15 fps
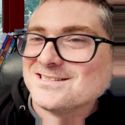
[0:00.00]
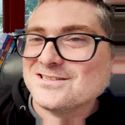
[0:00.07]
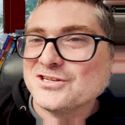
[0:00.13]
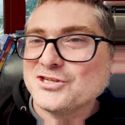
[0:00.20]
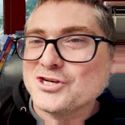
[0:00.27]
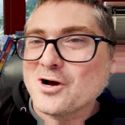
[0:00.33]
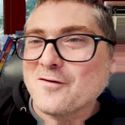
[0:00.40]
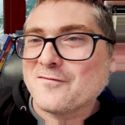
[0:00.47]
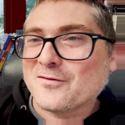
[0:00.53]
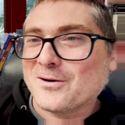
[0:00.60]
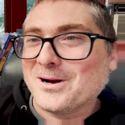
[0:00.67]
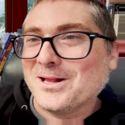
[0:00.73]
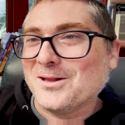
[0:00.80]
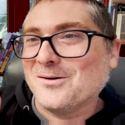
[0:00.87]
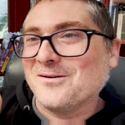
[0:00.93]
is the Joe
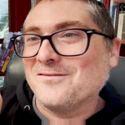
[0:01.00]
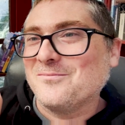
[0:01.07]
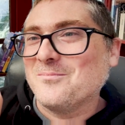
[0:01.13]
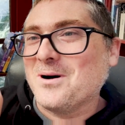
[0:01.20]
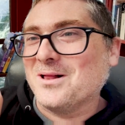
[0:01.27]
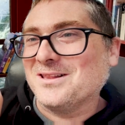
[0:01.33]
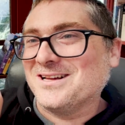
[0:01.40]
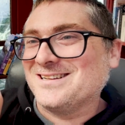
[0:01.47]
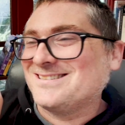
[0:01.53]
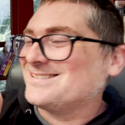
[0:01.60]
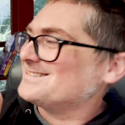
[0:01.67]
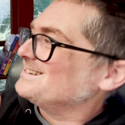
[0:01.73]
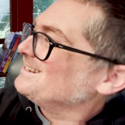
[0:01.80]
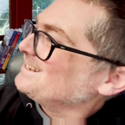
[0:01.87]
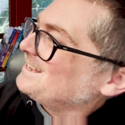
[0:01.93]
Ferrello of
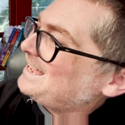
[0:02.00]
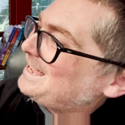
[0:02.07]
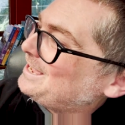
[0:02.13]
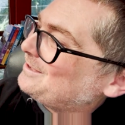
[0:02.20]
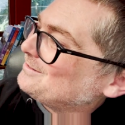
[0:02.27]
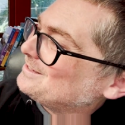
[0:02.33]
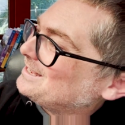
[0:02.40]
mullets. Hell